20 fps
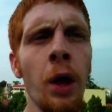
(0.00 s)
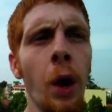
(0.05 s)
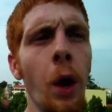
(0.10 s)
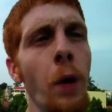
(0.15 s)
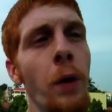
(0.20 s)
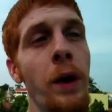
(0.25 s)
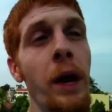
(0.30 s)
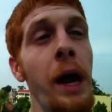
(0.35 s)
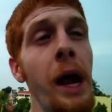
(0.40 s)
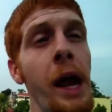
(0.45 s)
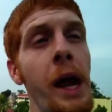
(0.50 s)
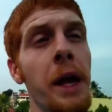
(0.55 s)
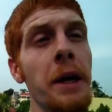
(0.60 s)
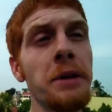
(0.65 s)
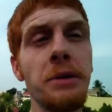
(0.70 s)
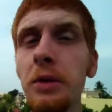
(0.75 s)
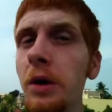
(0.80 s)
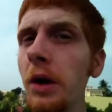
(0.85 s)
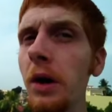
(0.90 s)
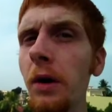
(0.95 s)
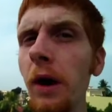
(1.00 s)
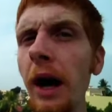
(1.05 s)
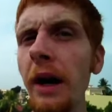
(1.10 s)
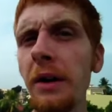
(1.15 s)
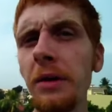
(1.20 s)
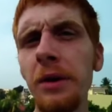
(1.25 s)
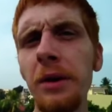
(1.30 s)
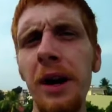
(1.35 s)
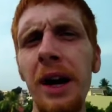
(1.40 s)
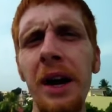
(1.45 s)
Okay, so I
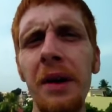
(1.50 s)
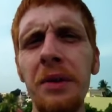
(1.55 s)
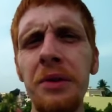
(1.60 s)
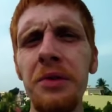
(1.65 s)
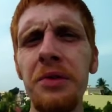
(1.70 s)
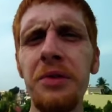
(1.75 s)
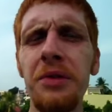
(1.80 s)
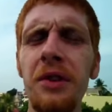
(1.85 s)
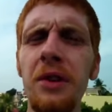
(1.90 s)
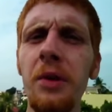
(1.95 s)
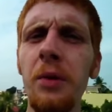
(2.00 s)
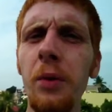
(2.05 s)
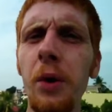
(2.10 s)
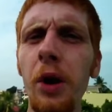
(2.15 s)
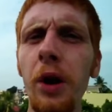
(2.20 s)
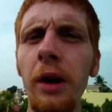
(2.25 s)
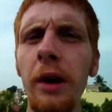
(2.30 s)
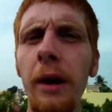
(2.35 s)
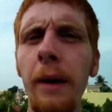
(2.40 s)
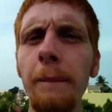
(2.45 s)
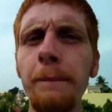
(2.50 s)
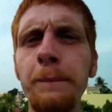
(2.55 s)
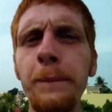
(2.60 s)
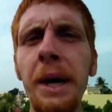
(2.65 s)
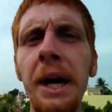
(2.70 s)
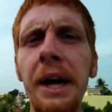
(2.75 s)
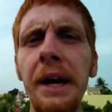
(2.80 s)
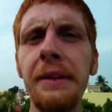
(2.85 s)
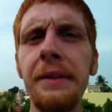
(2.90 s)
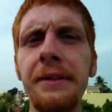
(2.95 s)
don't know how this is going to work,
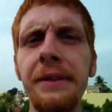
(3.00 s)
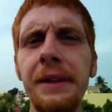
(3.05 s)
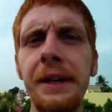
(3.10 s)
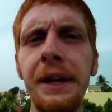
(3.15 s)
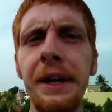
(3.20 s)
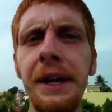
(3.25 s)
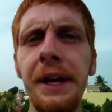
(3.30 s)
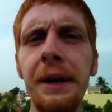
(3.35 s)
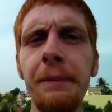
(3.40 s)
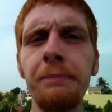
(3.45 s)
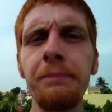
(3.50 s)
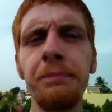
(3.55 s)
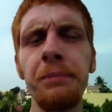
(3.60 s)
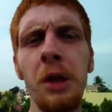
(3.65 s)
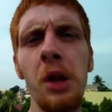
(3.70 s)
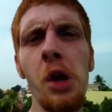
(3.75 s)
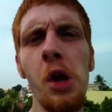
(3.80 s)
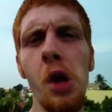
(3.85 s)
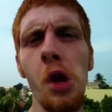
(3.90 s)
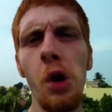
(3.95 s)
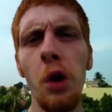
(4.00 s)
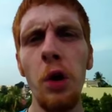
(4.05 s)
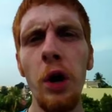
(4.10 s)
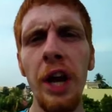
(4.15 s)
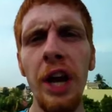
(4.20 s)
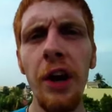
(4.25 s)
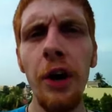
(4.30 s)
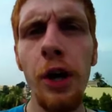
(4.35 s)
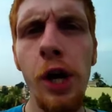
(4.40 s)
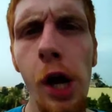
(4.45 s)
but uh,
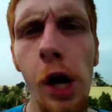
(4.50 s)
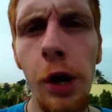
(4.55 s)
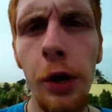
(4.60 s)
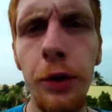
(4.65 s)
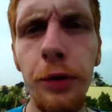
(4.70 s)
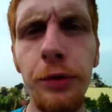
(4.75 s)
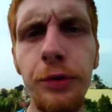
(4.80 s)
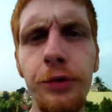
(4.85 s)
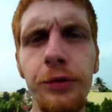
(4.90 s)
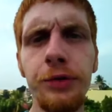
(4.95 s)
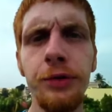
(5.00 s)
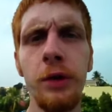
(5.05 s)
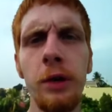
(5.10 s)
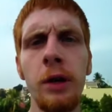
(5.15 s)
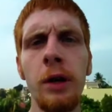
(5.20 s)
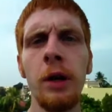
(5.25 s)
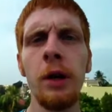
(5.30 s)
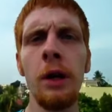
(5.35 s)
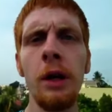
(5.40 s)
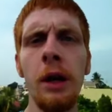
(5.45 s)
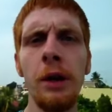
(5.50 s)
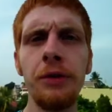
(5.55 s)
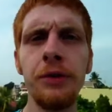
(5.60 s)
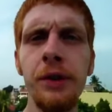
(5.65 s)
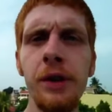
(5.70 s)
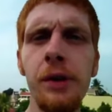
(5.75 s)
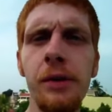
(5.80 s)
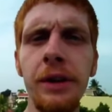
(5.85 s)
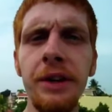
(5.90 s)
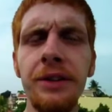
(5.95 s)
here goes.
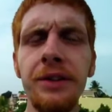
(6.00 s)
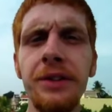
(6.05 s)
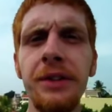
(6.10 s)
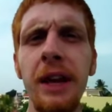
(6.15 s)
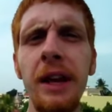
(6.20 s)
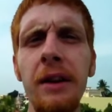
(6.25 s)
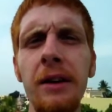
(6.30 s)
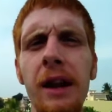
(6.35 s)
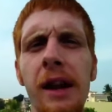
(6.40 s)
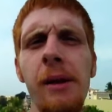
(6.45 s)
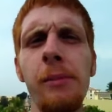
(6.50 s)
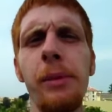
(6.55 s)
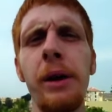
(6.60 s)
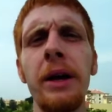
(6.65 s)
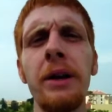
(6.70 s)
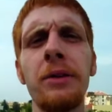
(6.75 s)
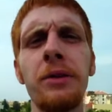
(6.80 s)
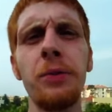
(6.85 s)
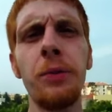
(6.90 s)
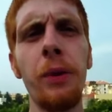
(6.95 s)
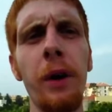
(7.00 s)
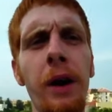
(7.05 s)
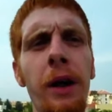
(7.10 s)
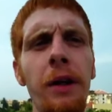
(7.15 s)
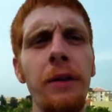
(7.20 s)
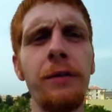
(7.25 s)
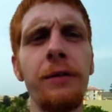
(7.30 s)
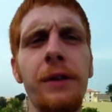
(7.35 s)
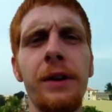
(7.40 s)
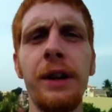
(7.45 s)
So it's Saturday, May
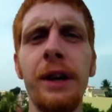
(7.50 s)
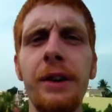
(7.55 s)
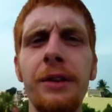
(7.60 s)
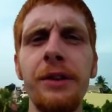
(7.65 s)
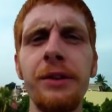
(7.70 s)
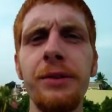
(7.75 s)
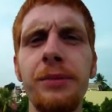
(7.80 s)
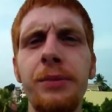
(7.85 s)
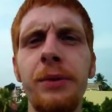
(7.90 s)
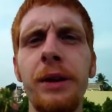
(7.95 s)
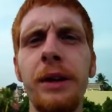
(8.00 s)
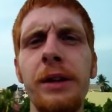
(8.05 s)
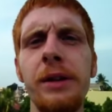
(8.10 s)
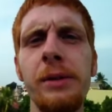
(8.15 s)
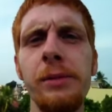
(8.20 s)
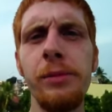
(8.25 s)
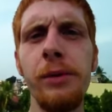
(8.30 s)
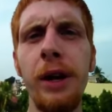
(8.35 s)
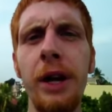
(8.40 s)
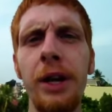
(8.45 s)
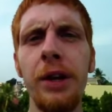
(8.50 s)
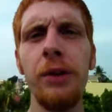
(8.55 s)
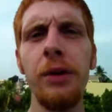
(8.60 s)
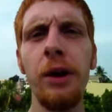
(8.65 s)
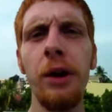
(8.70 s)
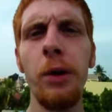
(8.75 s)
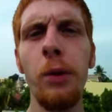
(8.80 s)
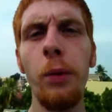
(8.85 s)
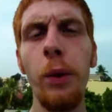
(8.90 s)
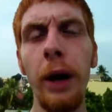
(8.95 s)
12th, and I just wanted to bring you
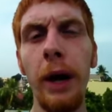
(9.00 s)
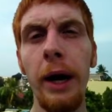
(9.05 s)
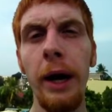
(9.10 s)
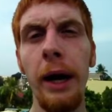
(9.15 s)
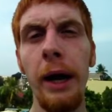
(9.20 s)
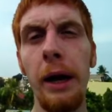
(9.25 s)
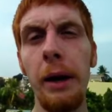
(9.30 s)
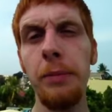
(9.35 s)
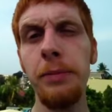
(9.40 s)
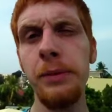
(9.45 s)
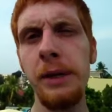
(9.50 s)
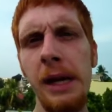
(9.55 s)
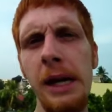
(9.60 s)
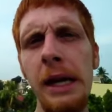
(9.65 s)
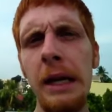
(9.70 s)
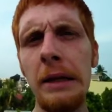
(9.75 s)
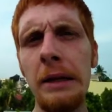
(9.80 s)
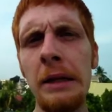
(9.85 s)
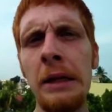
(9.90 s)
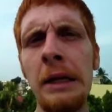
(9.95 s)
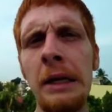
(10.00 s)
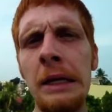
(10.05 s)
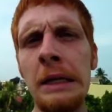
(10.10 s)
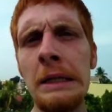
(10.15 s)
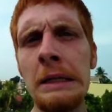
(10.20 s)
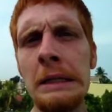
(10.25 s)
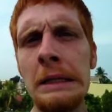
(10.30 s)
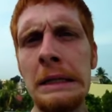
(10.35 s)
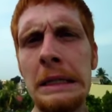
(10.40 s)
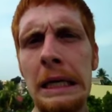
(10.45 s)
a quick update.
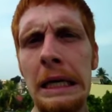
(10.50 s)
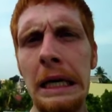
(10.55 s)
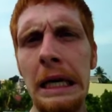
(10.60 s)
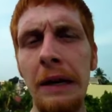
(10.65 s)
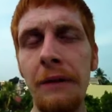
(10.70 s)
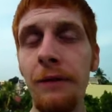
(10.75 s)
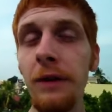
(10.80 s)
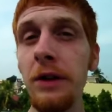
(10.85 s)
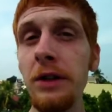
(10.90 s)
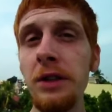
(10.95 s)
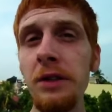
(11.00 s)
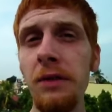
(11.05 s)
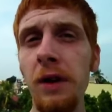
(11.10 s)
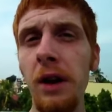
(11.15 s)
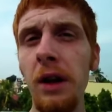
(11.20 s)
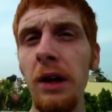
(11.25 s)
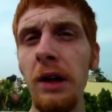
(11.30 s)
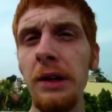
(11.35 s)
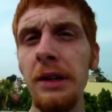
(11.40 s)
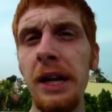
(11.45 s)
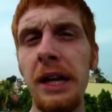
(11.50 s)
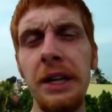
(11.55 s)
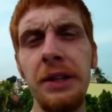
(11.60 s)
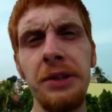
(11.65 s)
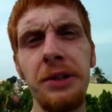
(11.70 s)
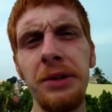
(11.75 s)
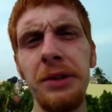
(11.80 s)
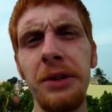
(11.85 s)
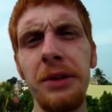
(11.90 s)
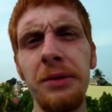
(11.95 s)
Uh, first of all, in
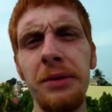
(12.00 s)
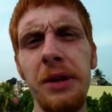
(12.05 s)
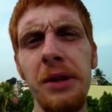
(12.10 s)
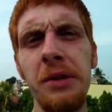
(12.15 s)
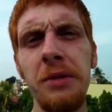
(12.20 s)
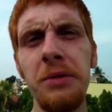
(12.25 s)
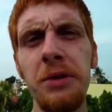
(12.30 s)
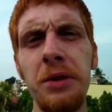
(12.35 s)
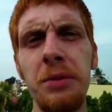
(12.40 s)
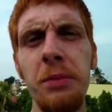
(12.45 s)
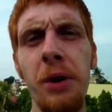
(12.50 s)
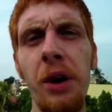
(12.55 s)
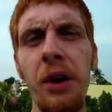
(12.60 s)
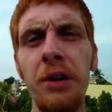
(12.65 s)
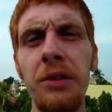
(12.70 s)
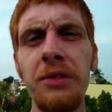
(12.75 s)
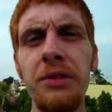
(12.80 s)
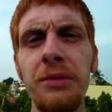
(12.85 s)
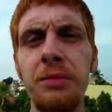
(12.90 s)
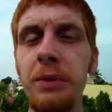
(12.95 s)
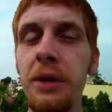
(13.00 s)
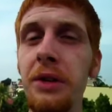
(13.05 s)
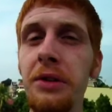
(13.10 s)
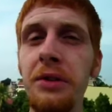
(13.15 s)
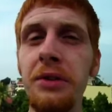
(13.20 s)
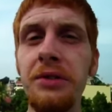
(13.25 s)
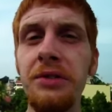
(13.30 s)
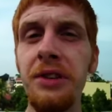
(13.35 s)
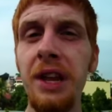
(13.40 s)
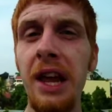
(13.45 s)
case you don't know, tomorrow's
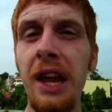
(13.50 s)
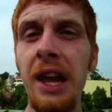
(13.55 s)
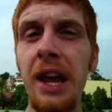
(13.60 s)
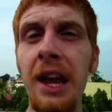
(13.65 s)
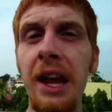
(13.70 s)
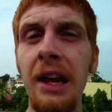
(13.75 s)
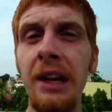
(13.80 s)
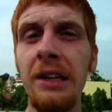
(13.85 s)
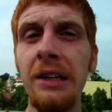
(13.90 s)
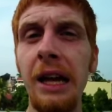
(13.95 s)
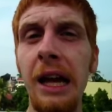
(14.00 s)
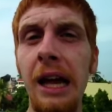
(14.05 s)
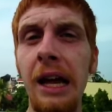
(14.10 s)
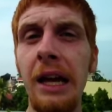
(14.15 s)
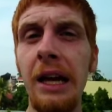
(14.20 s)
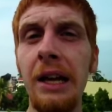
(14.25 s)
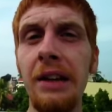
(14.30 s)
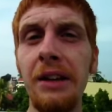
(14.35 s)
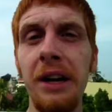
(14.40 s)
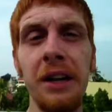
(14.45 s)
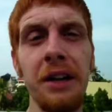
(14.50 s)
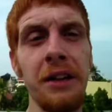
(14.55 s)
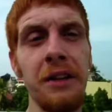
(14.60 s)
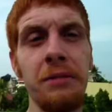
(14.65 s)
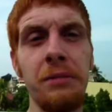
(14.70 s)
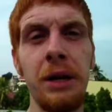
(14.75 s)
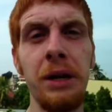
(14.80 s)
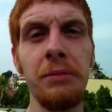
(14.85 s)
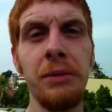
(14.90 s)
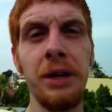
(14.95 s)
Mother's Day, and I
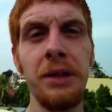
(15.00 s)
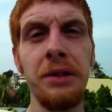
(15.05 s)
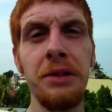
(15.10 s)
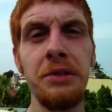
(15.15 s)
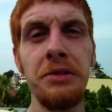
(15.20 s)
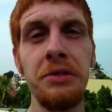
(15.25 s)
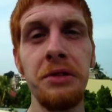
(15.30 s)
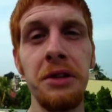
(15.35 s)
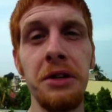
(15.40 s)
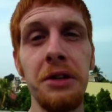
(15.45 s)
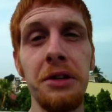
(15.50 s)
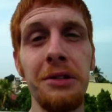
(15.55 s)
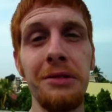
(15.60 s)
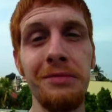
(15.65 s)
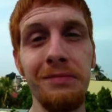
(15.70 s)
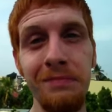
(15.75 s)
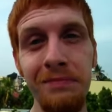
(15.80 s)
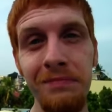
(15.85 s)
love my mother, so